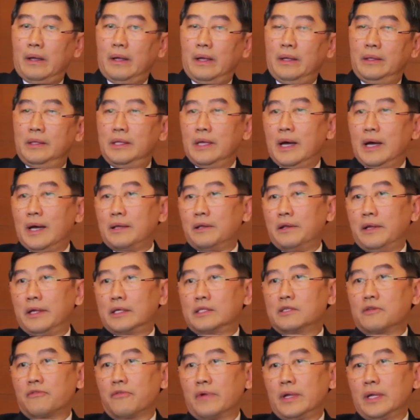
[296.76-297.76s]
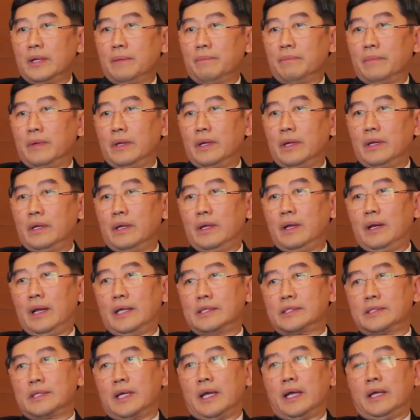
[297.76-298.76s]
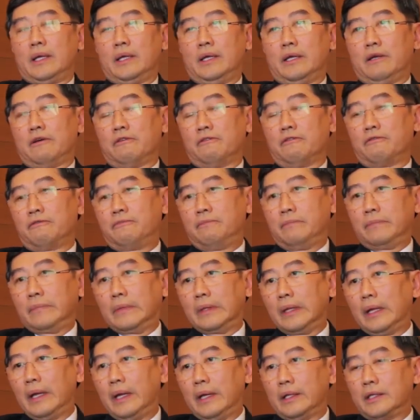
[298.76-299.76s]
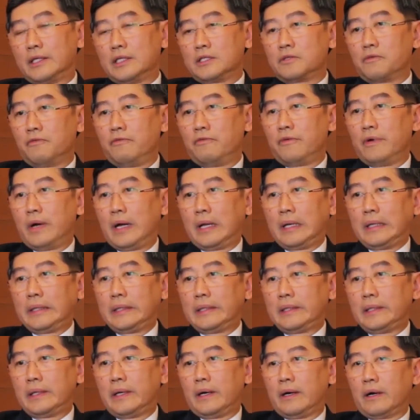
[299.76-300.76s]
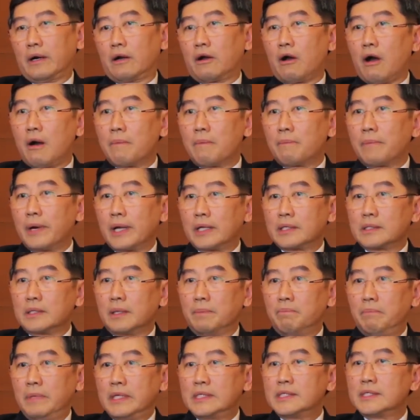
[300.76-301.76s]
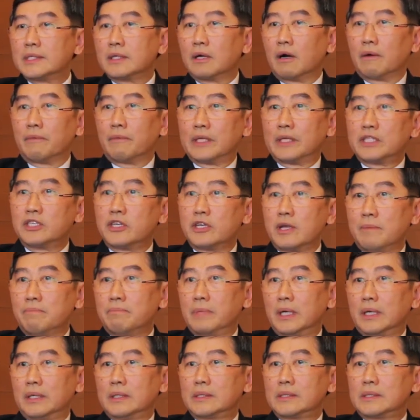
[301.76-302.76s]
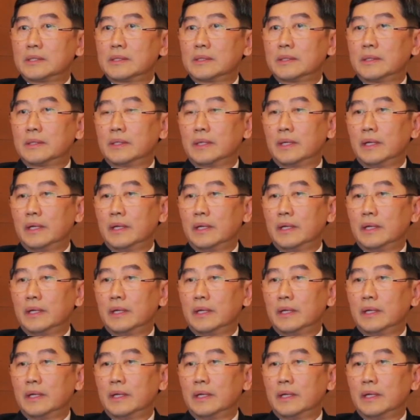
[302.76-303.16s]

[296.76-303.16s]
In the other extreme, let's say if it is very complex, missing chambers,